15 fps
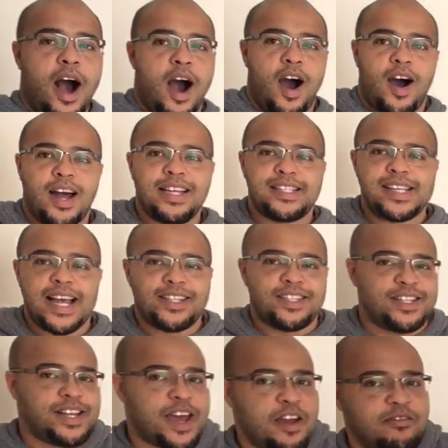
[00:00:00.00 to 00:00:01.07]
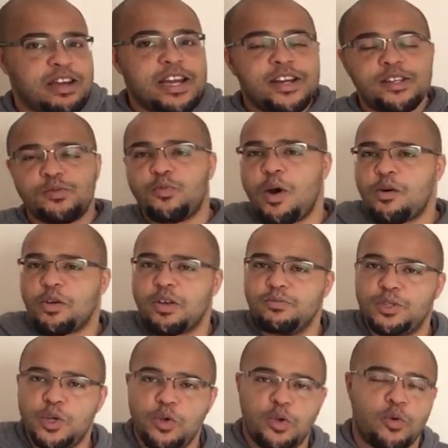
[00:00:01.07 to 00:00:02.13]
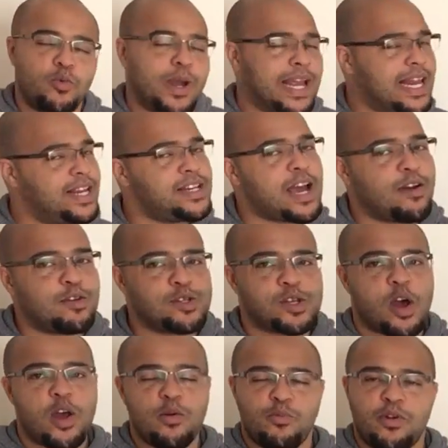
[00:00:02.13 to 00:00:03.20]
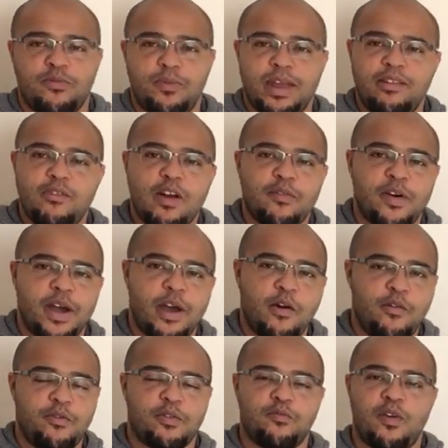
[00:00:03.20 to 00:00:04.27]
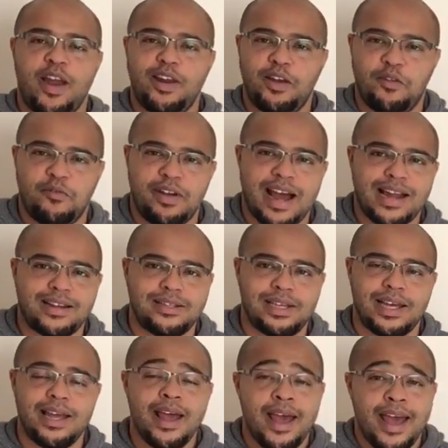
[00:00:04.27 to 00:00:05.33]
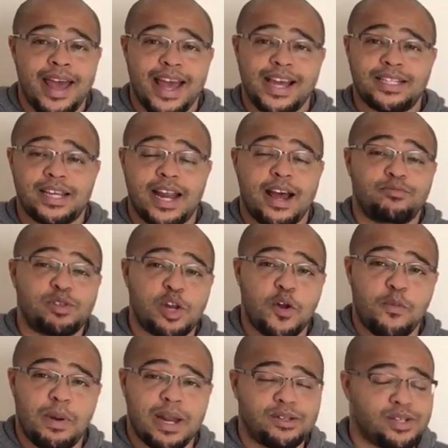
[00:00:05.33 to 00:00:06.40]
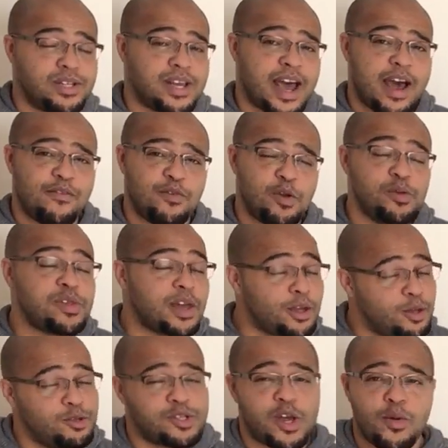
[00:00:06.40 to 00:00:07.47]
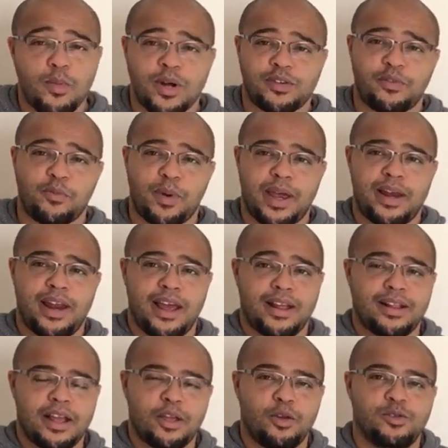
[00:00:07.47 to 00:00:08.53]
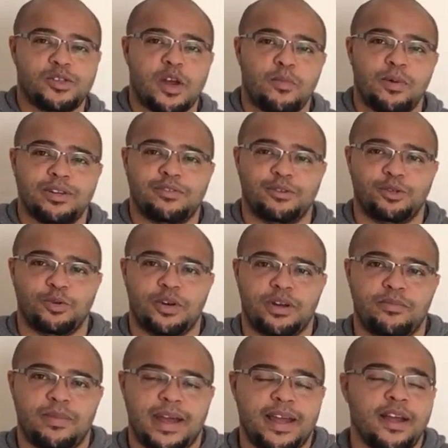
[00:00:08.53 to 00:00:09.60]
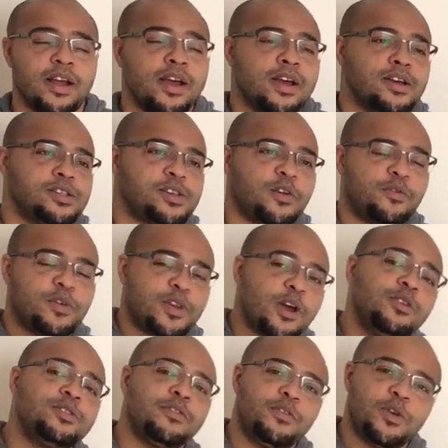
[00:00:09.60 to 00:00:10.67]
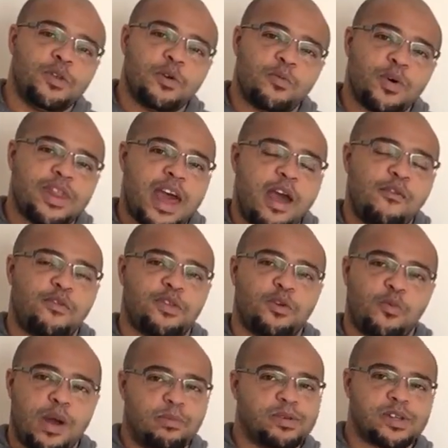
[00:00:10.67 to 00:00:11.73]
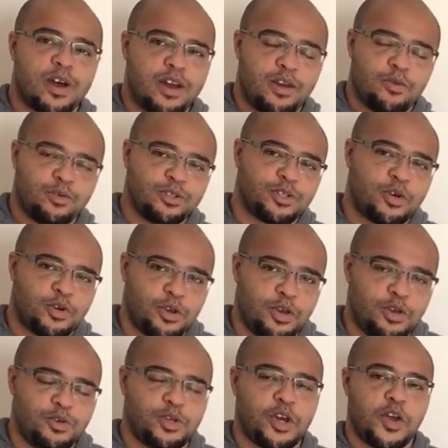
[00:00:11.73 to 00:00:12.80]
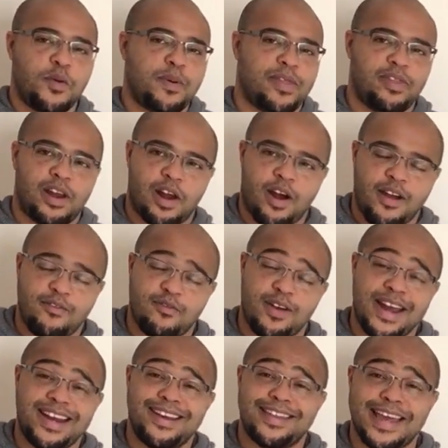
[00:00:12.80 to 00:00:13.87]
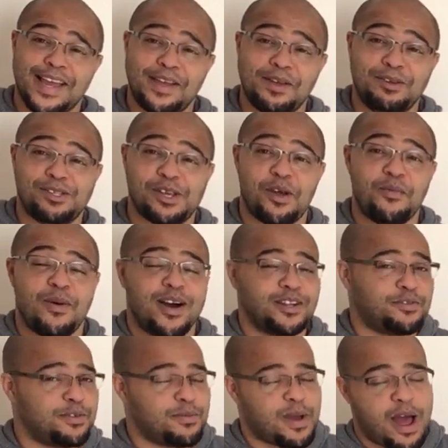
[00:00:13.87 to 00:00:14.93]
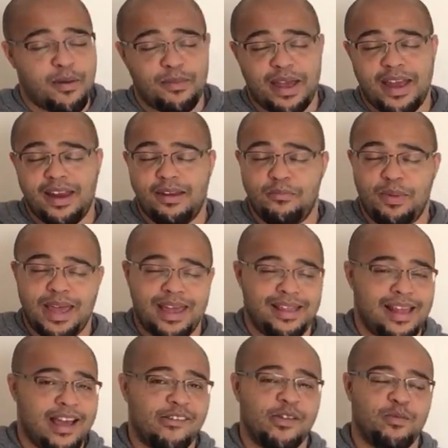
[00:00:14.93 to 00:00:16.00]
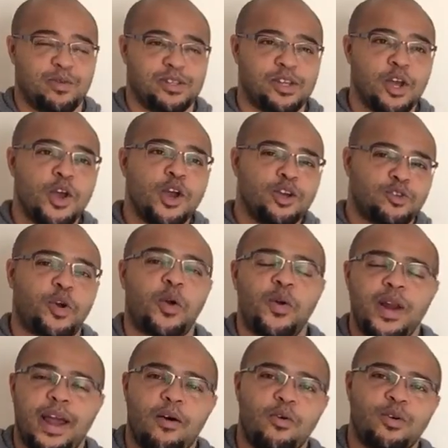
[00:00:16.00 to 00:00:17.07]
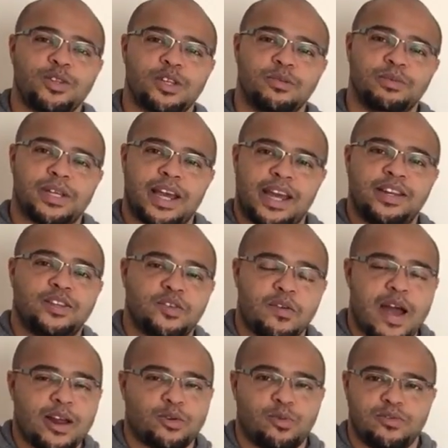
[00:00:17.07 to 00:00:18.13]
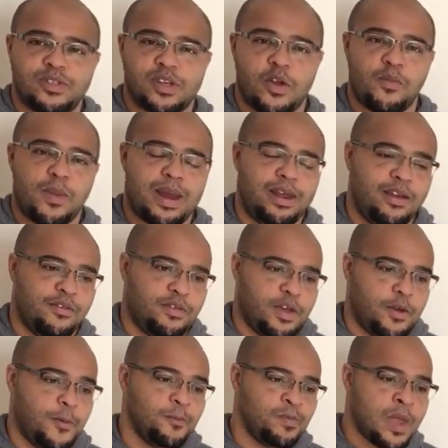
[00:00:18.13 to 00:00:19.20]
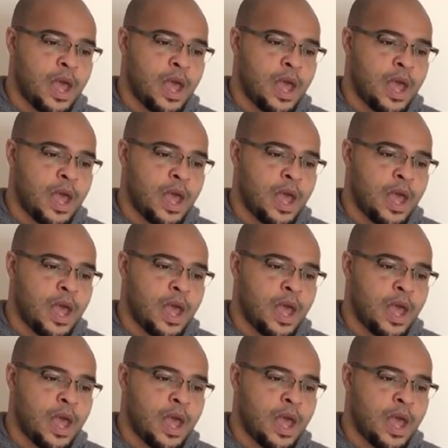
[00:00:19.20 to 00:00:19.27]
Hi Sagittarius, welcome to your weekly tarot scope with me Raphael from Reydiant Reality it's an absolute pleasure to have you. Thank you so much for being here. Thank you so much for joining me. So, for those of you that were there for the website launch on YouTube and the live read, thank you so much for coming and being there. It was truly awesome to interact with so many of you.